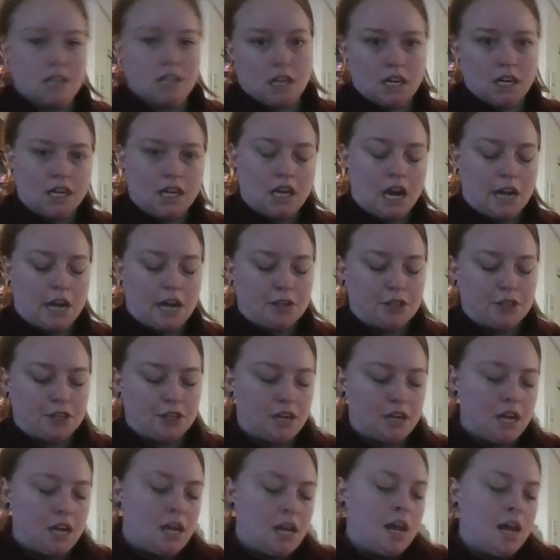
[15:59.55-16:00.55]

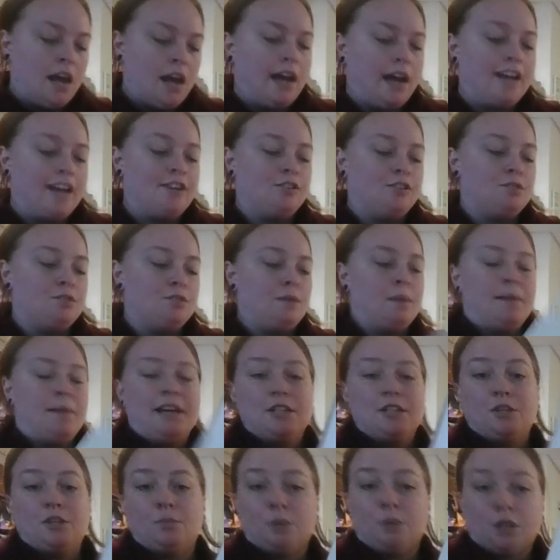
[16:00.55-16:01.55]
concoction, I use my
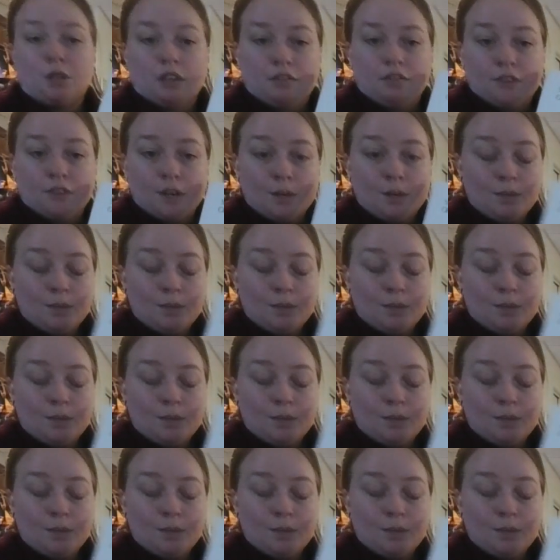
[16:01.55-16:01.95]
Master Book of